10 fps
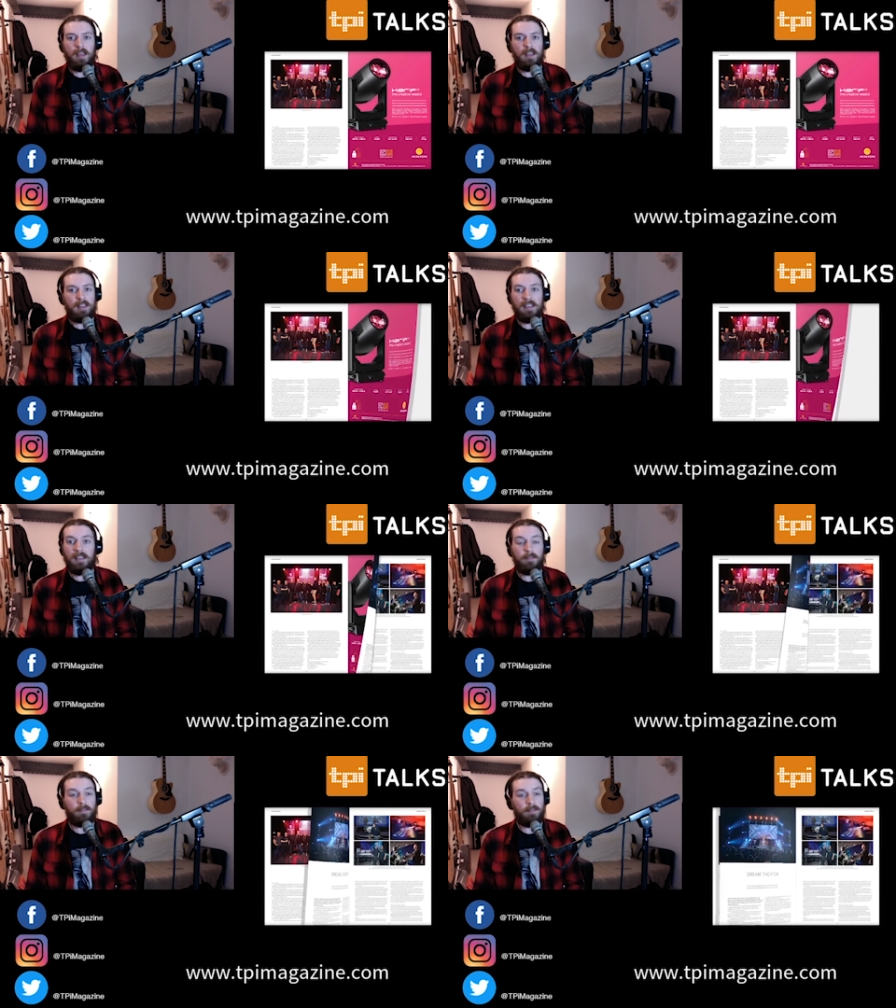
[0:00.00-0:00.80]
yeah,
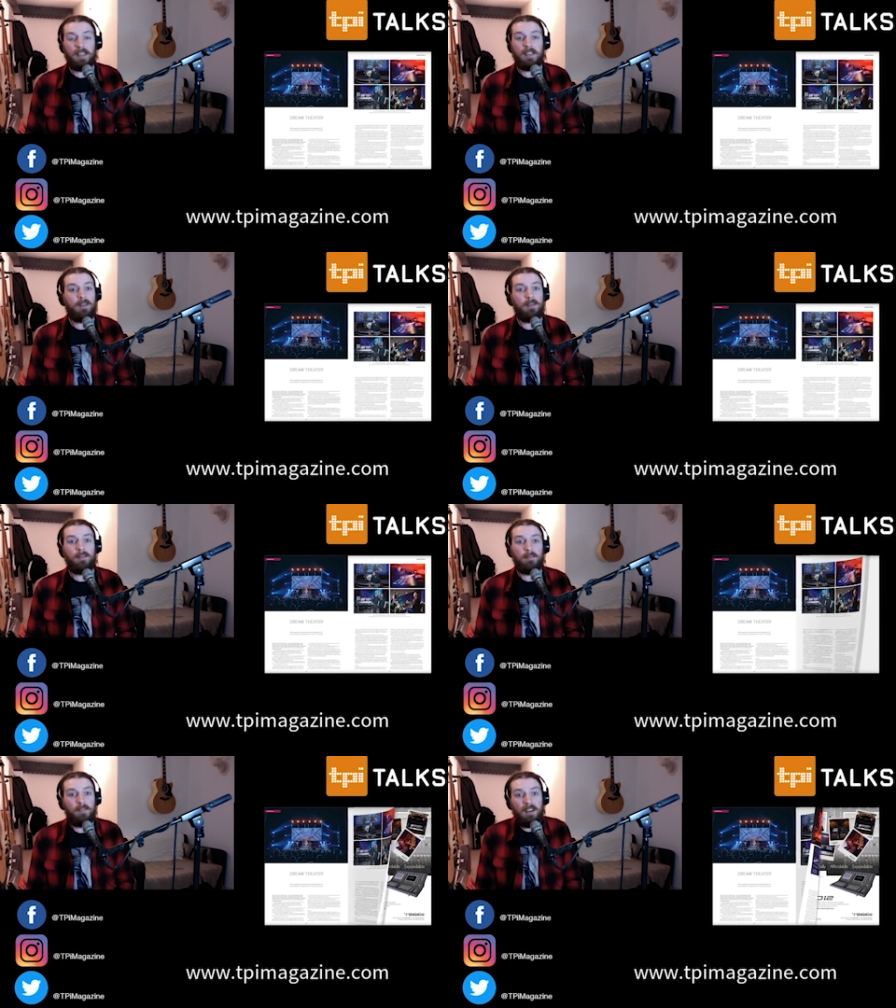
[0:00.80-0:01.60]
thank you
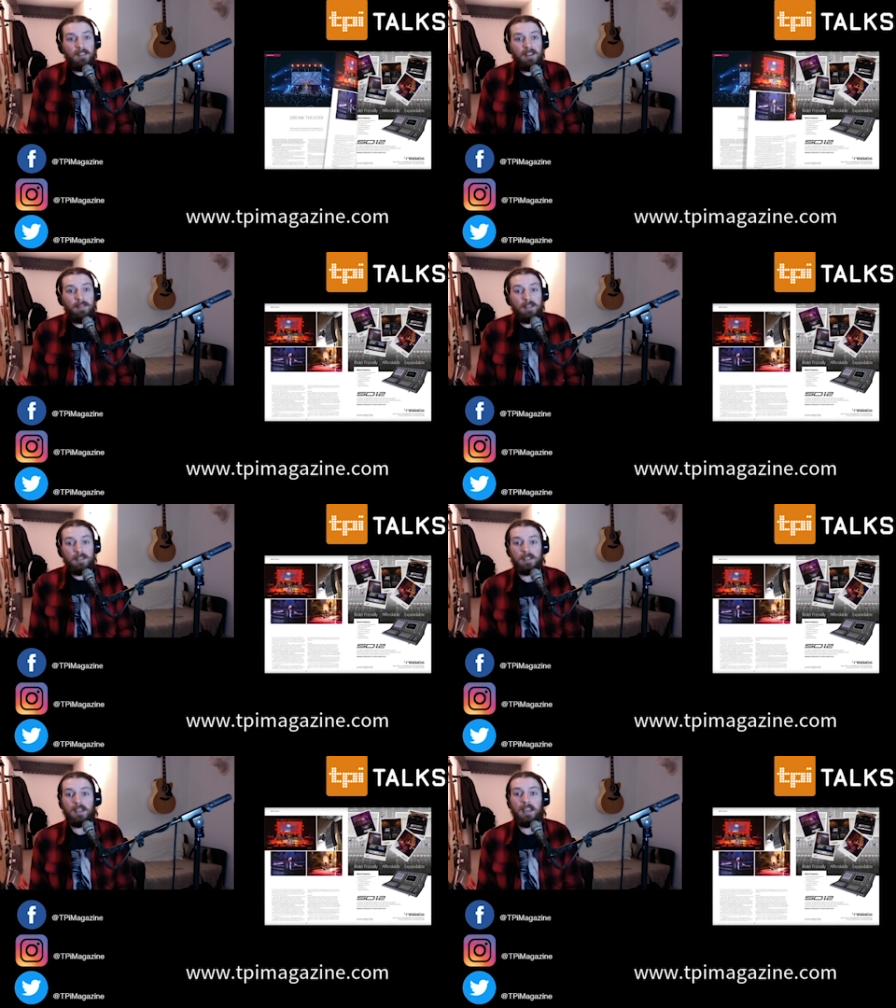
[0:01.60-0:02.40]
very, very
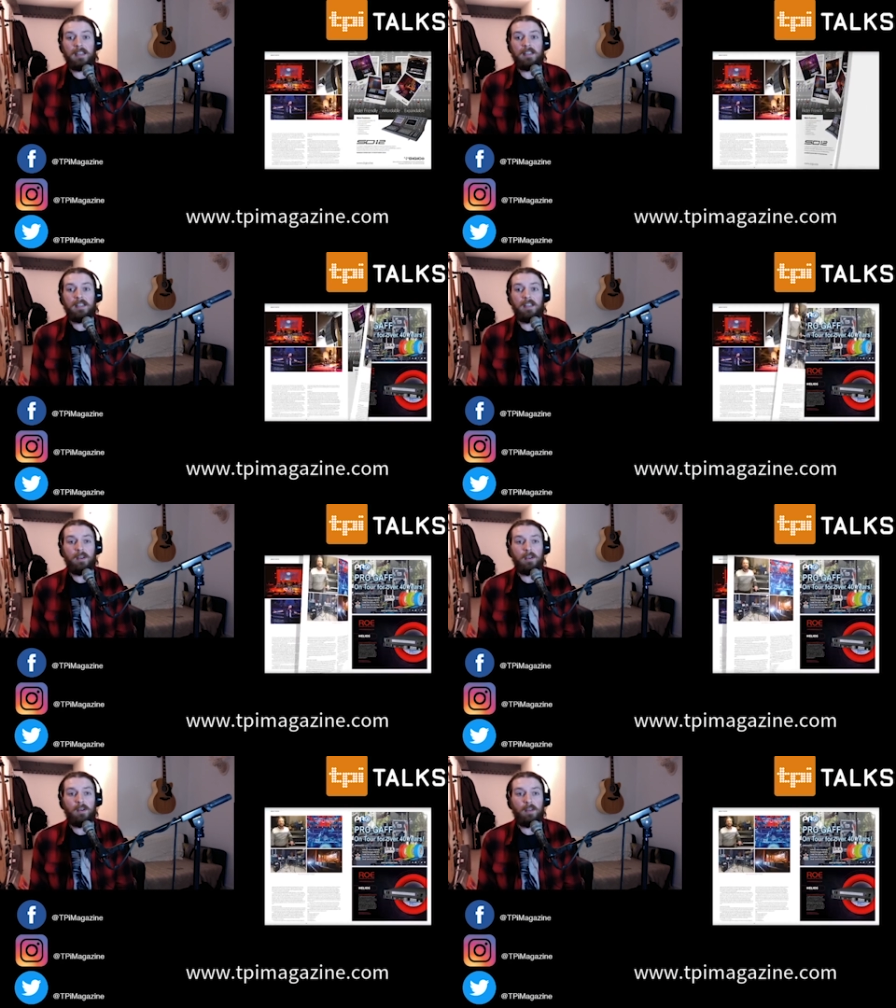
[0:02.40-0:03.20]
much. And uh,
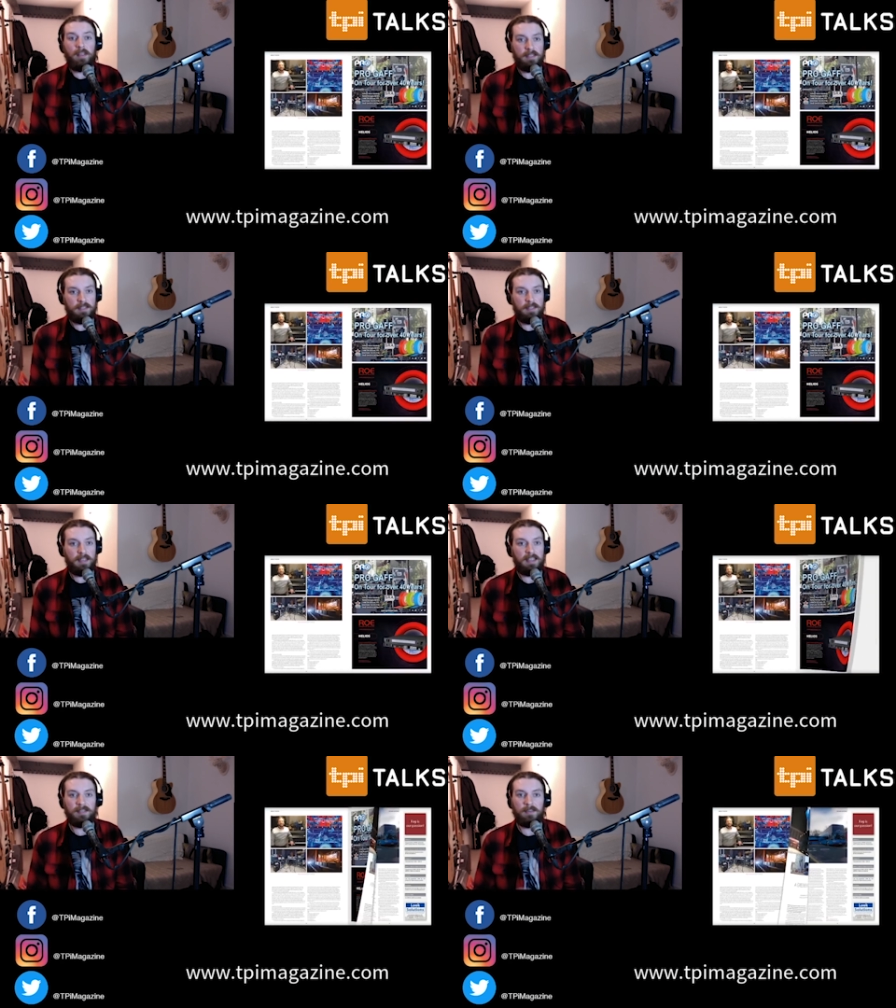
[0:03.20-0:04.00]
yes, I
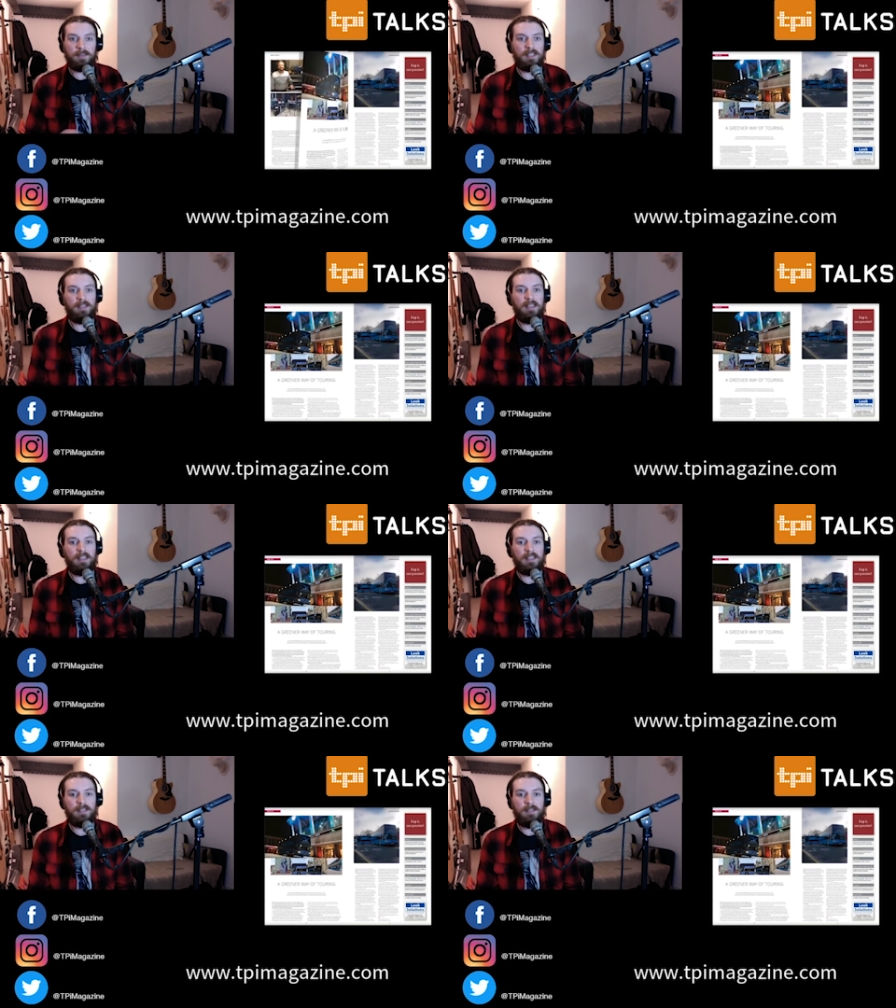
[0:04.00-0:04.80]
guess we'll see you again
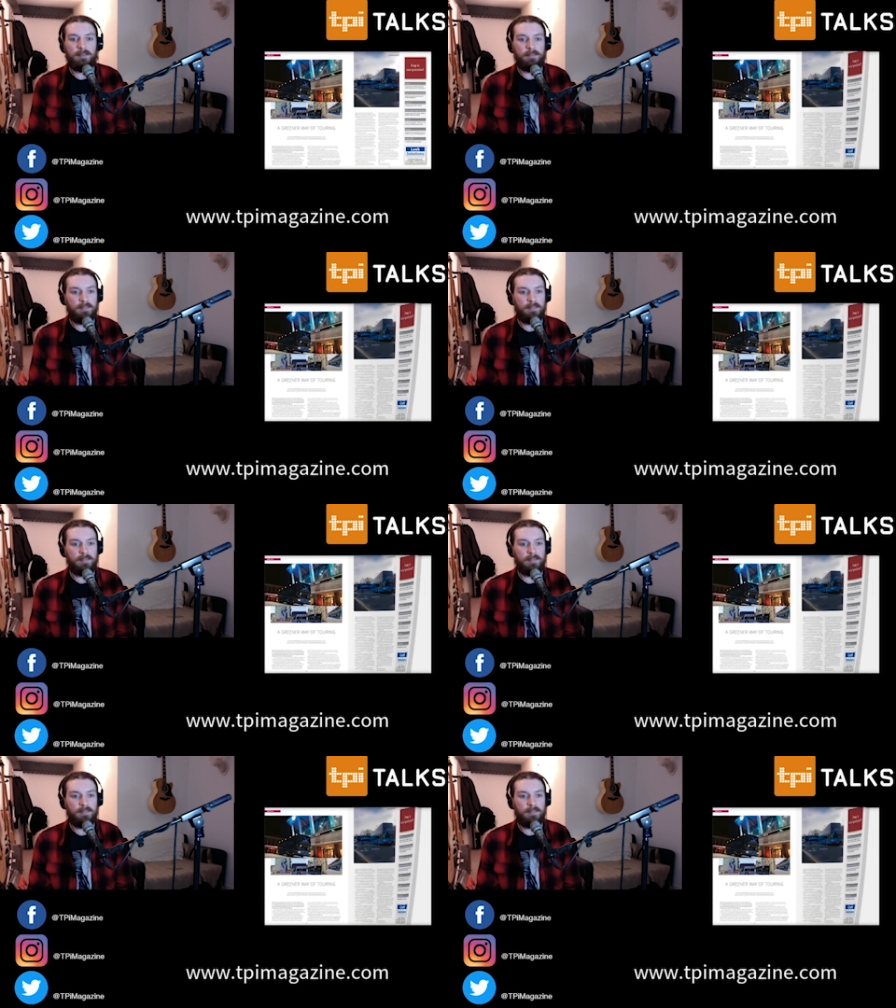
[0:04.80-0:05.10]
soon.